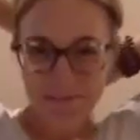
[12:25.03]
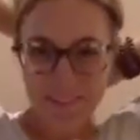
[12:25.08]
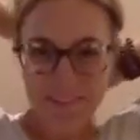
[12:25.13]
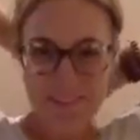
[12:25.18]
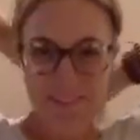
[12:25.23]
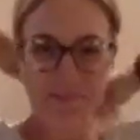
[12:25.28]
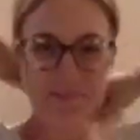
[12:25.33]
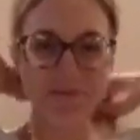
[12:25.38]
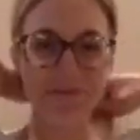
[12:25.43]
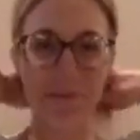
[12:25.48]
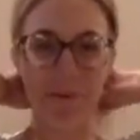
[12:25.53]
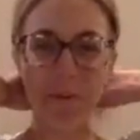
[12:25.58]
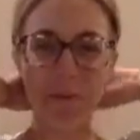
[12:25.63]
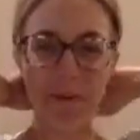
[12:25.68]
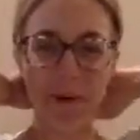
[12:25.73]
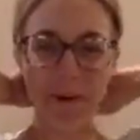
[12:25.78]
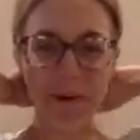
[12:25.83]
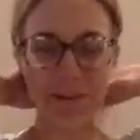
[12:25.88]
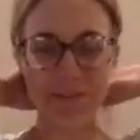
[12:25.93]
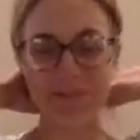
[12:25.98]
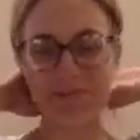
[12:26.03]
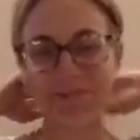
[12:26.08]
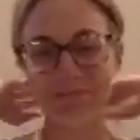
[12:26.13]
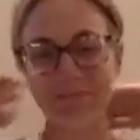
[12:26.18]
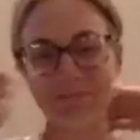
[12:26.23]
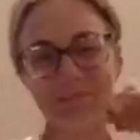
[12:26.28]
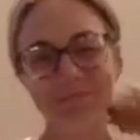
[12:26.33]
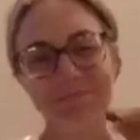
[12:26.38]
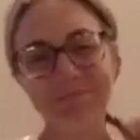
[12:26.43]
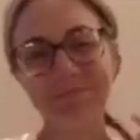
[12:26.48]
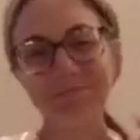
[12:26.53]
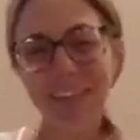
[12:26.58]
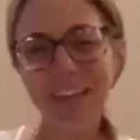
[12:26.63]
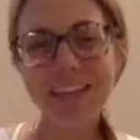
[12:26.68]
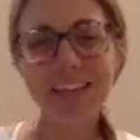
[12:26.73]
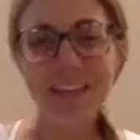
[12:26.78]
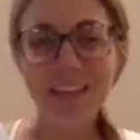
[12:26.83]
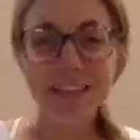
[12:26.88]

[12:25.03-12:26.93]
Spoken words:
for the